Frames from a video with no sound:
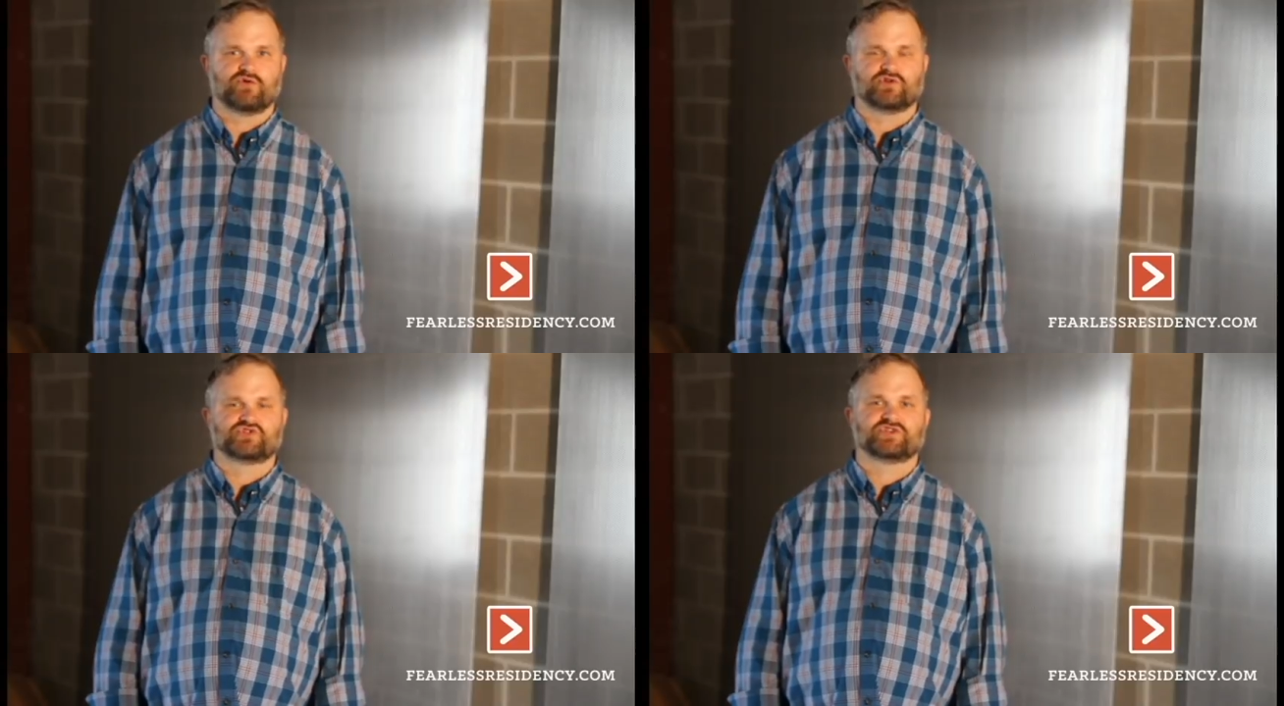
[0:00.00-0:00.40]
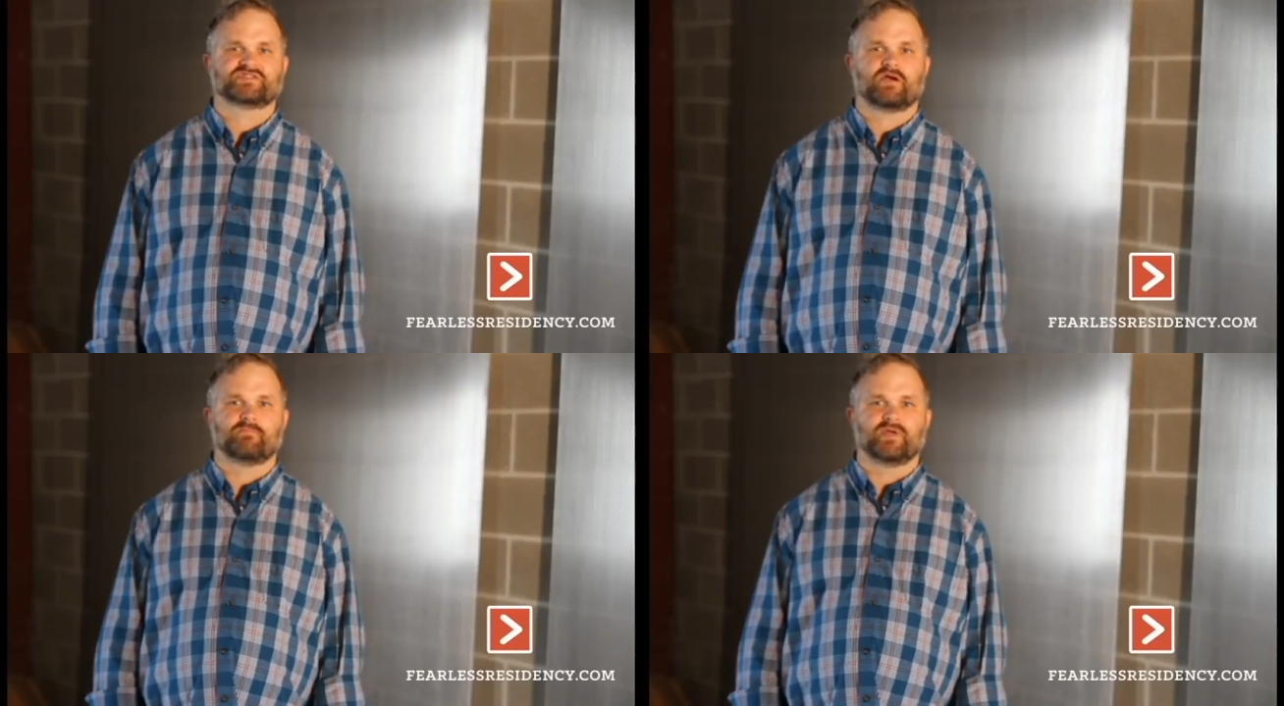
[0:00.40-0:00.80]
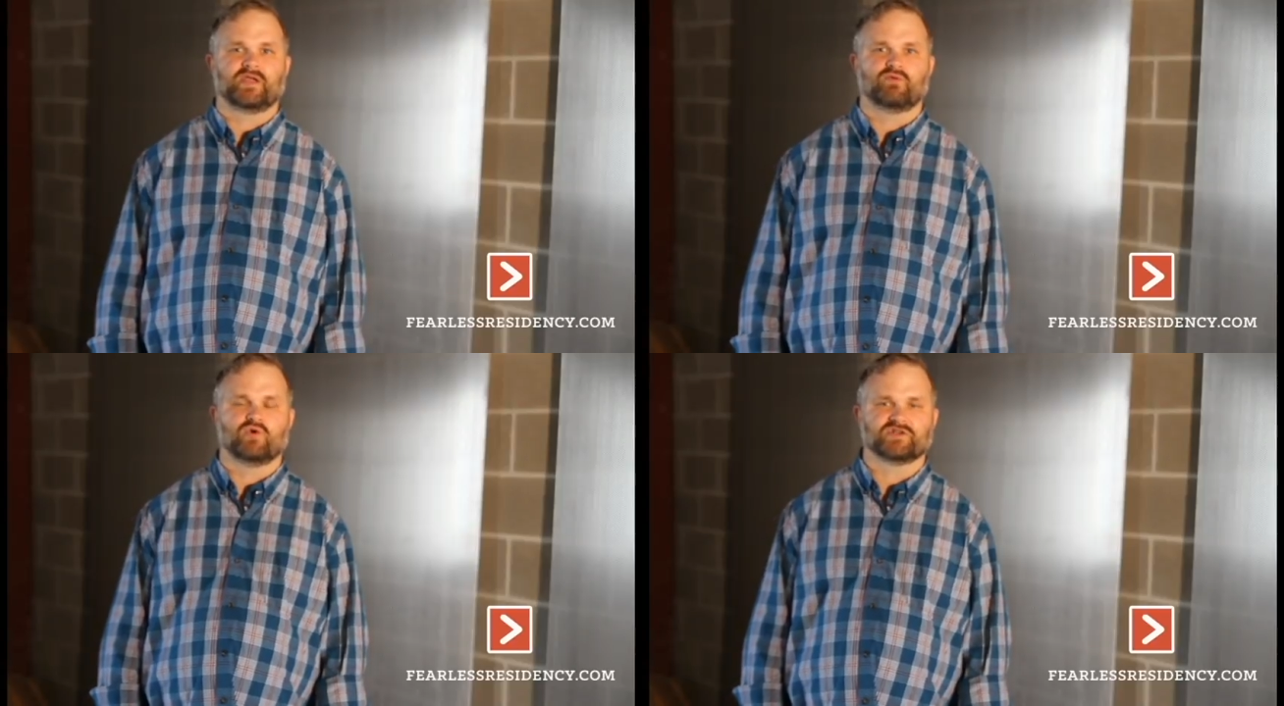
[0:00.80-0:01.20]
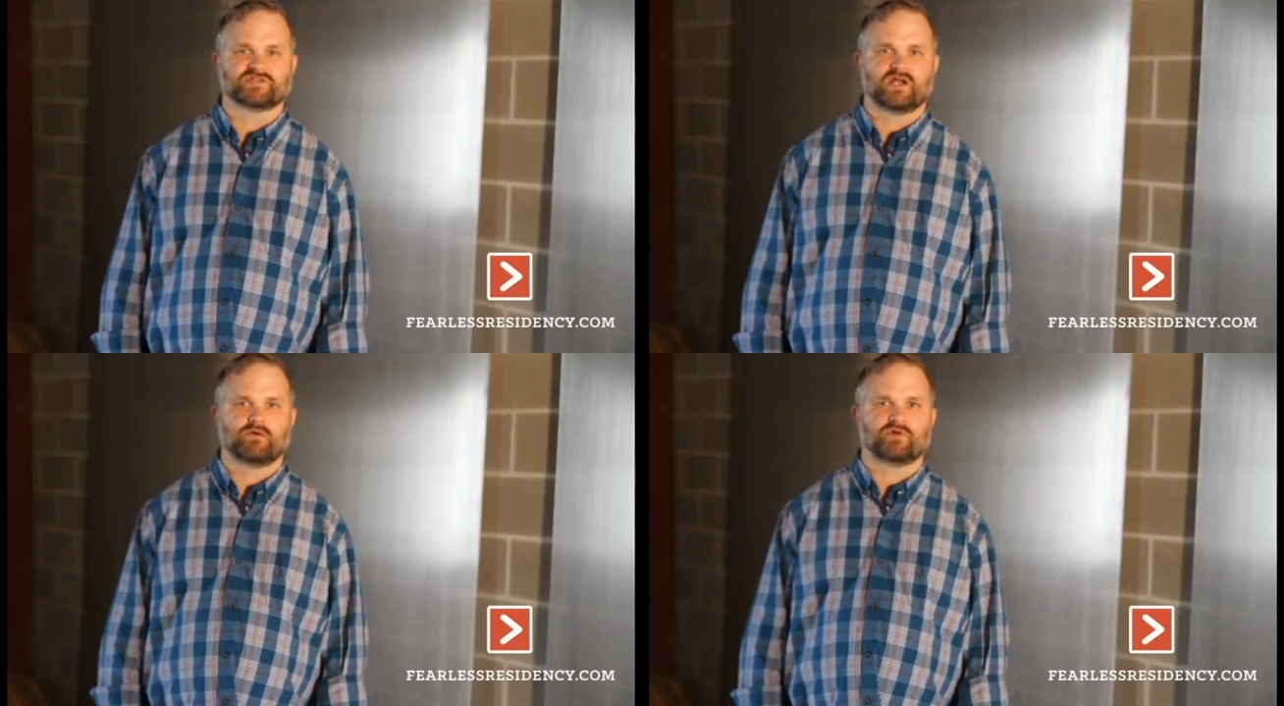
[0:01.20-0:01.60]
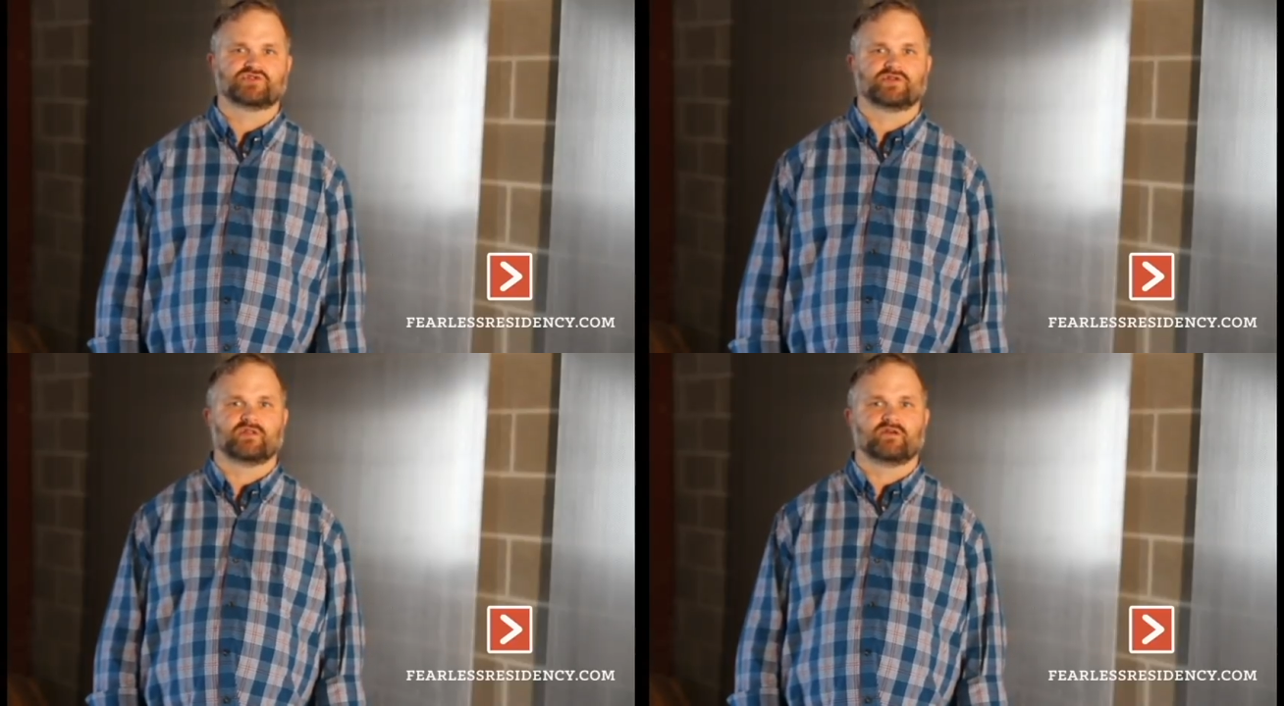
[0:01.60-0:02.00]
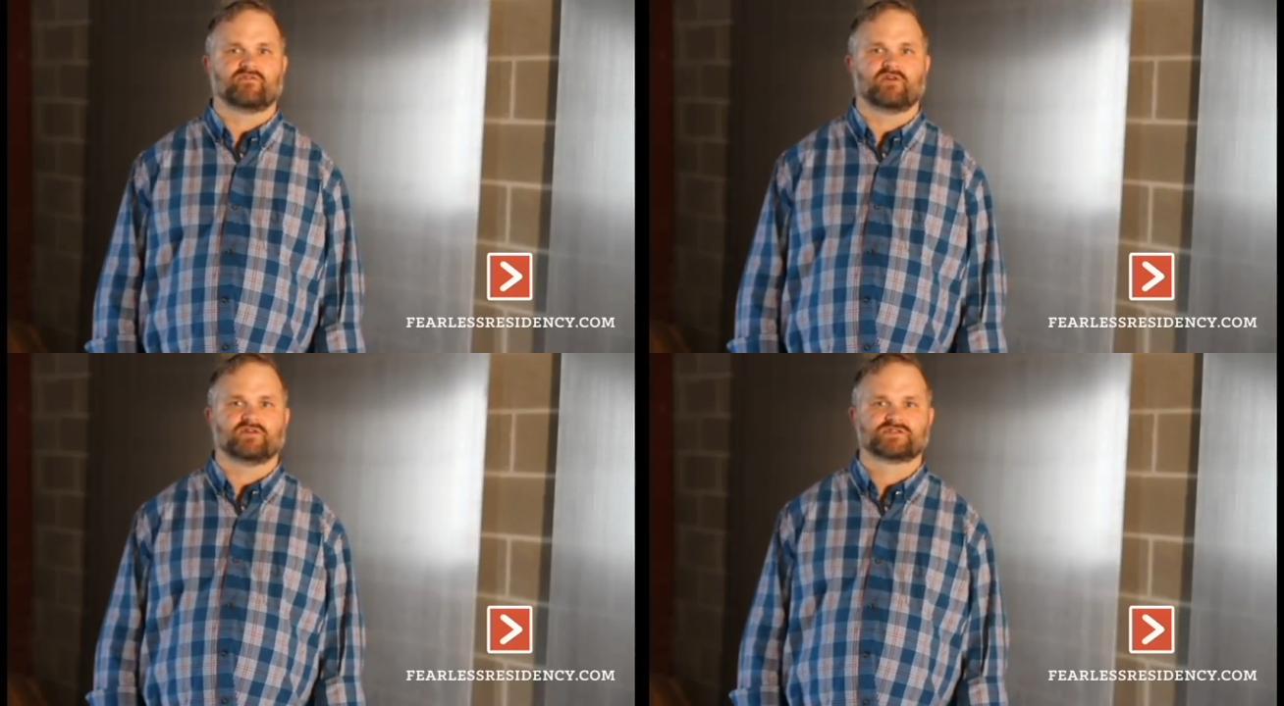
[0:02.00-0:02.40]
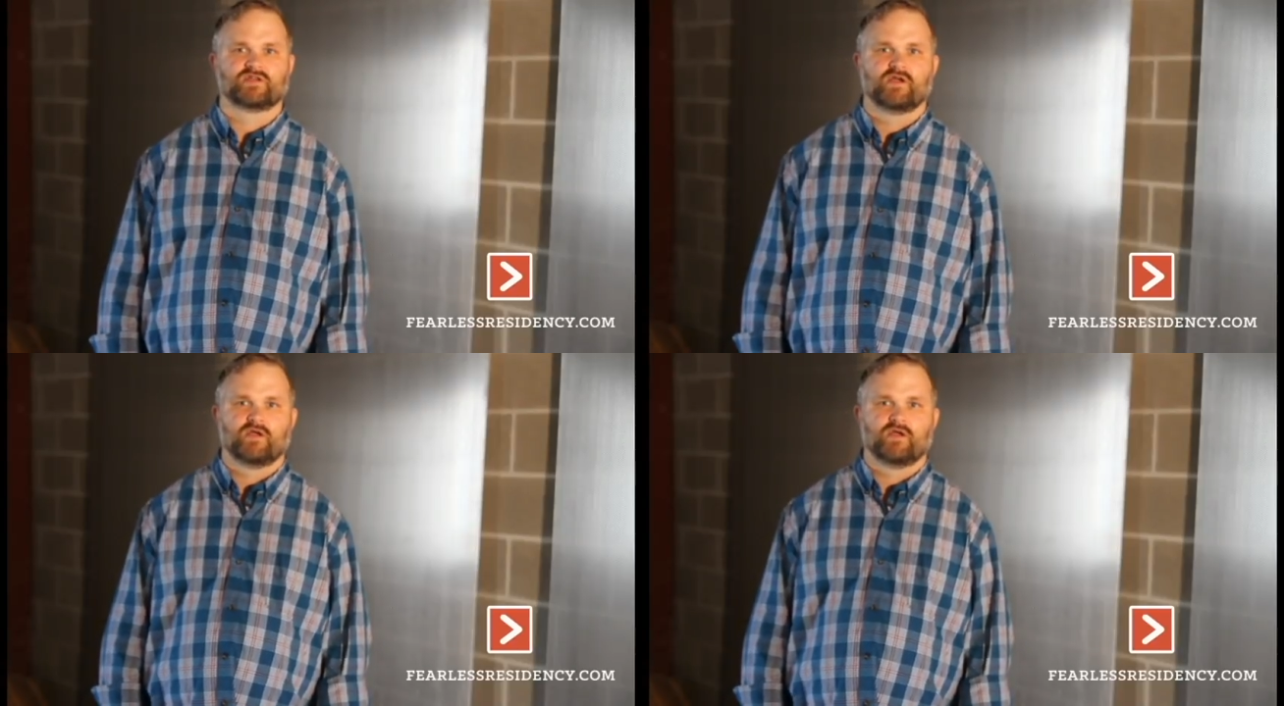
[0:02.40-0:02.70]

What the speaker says: us just how big He was and how much He loved us